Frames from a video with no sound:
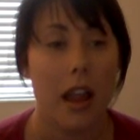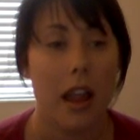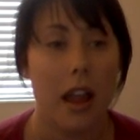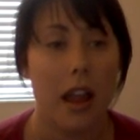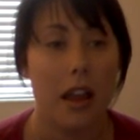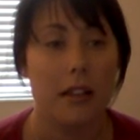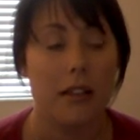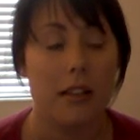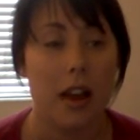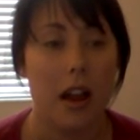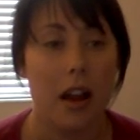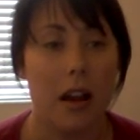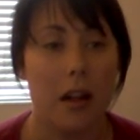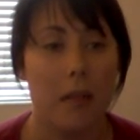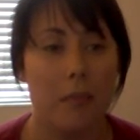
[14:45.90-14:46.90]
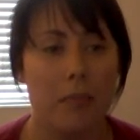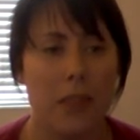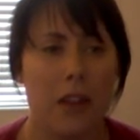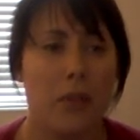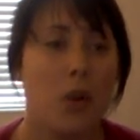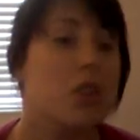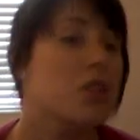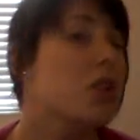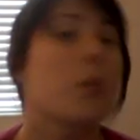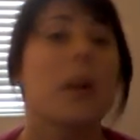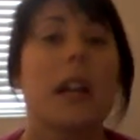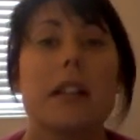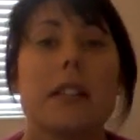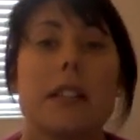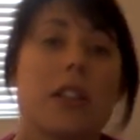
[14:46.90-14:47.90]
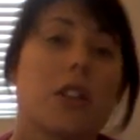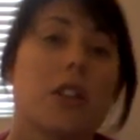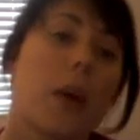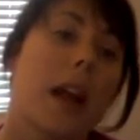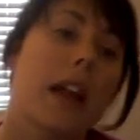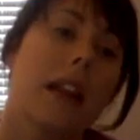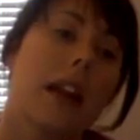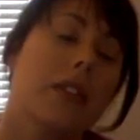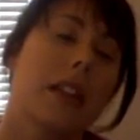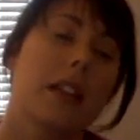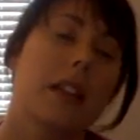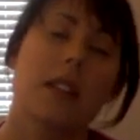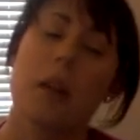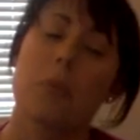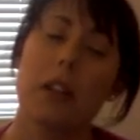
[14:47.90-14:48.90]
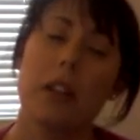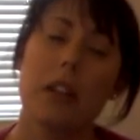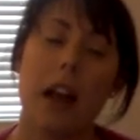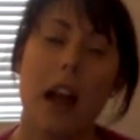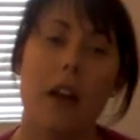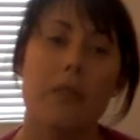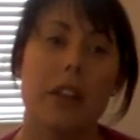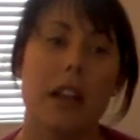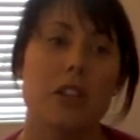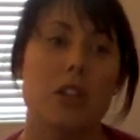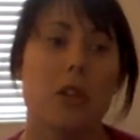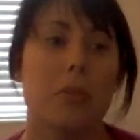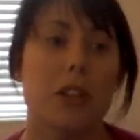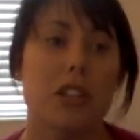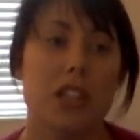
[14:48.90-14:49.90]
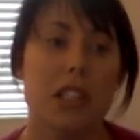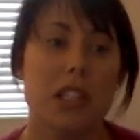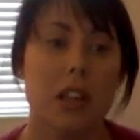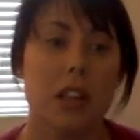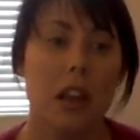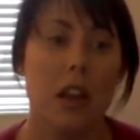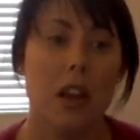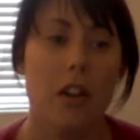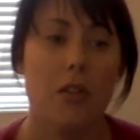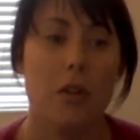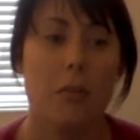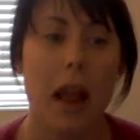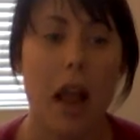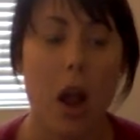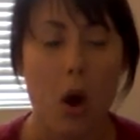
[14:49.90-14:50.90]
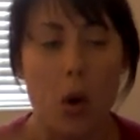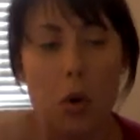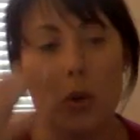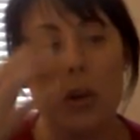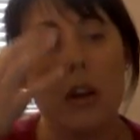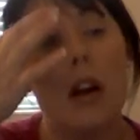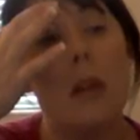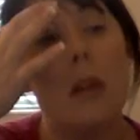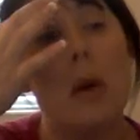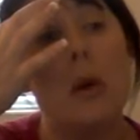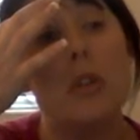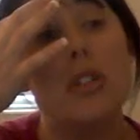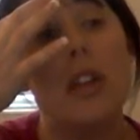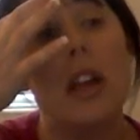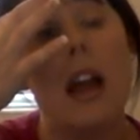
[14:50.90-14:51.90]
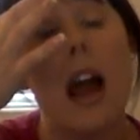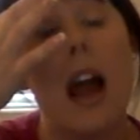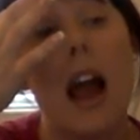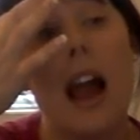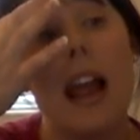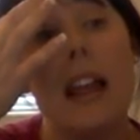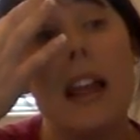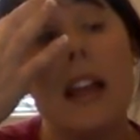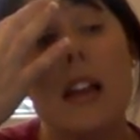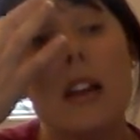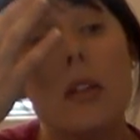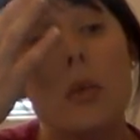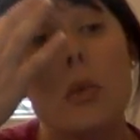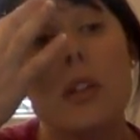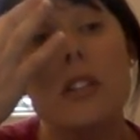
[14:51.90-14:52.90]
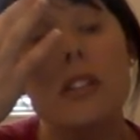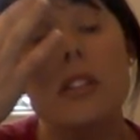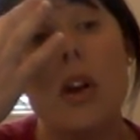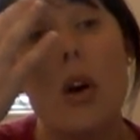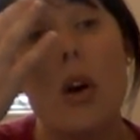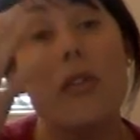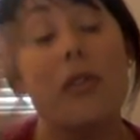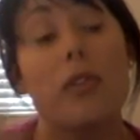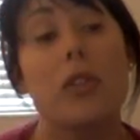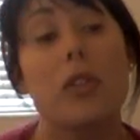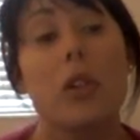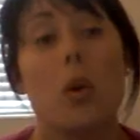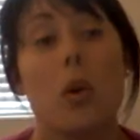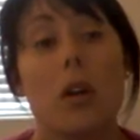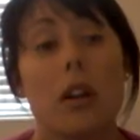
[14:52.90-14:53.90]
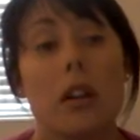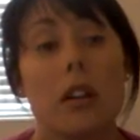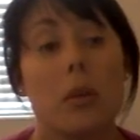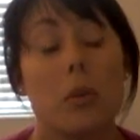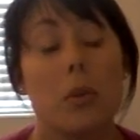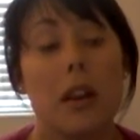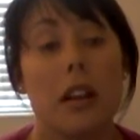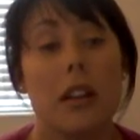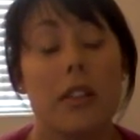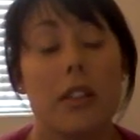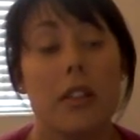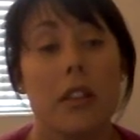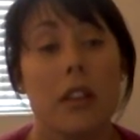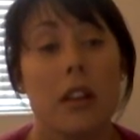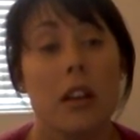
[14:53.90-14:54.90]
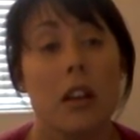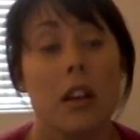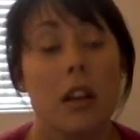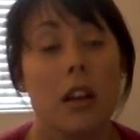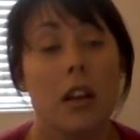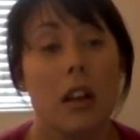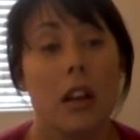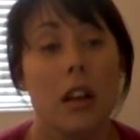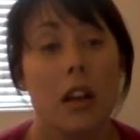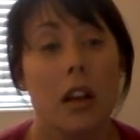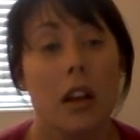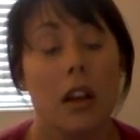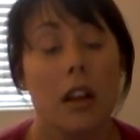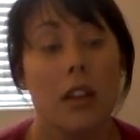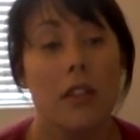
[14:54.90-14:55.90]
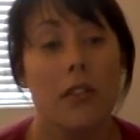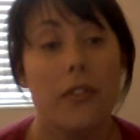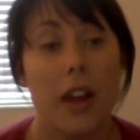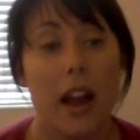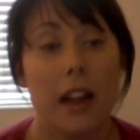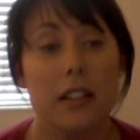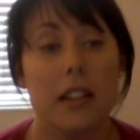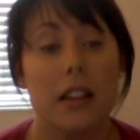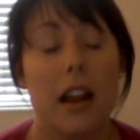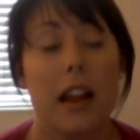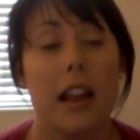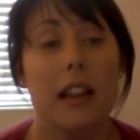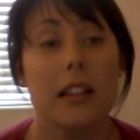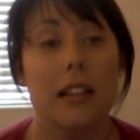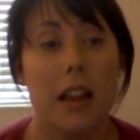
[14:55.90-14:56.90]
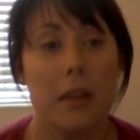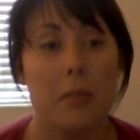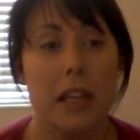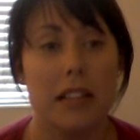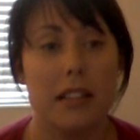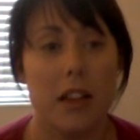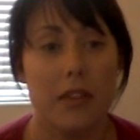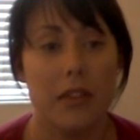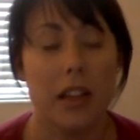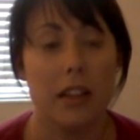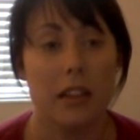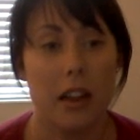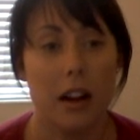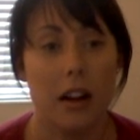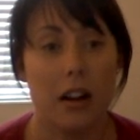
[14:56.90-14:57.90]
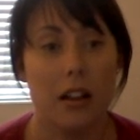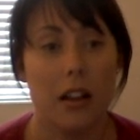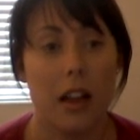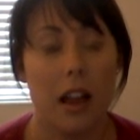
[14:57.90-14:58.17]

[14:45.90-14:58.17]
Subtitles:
And of course, no one else sees your weight. Everything's completely confidential, but just for my own emotion, I was so floored with the fact that I had let myself get there.